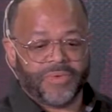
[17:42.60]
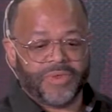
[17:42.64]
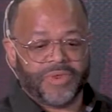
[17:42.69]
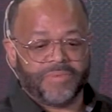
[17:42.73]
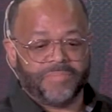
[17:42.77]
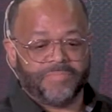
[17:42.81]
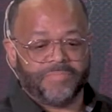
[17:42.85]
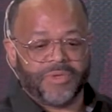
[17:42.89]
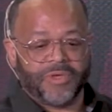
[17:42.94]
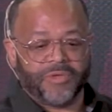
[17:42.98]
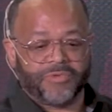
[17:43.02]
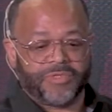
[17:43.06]
We
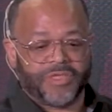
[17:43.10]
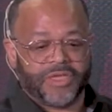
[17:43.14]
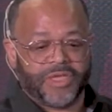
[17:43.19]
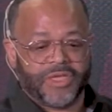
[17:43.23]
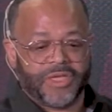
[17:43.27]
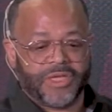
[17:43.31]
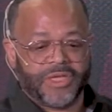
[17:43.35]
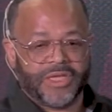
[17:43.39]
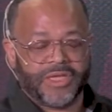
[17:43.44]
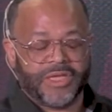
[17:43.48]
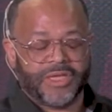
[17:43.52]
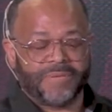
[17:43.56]
done built
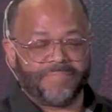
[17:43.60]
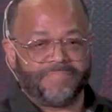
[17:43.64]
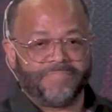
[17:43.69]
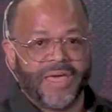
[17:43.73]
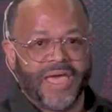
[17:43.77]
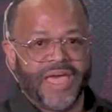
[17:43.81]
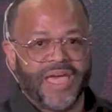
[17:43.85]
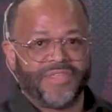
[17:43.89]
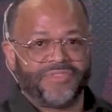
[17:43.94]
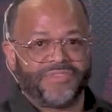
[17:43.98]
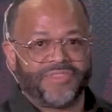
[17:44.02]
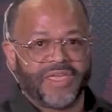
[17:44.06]
a
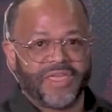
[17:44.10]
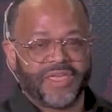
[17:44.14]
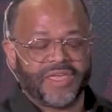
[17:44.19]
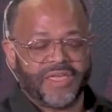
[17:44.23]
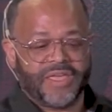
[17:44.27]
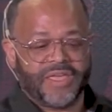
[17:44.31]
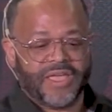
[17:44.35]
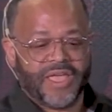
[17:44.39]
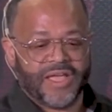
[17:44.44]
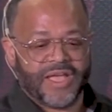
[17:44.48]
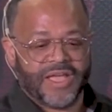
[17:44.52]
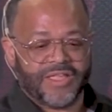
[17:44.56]
bad thing here.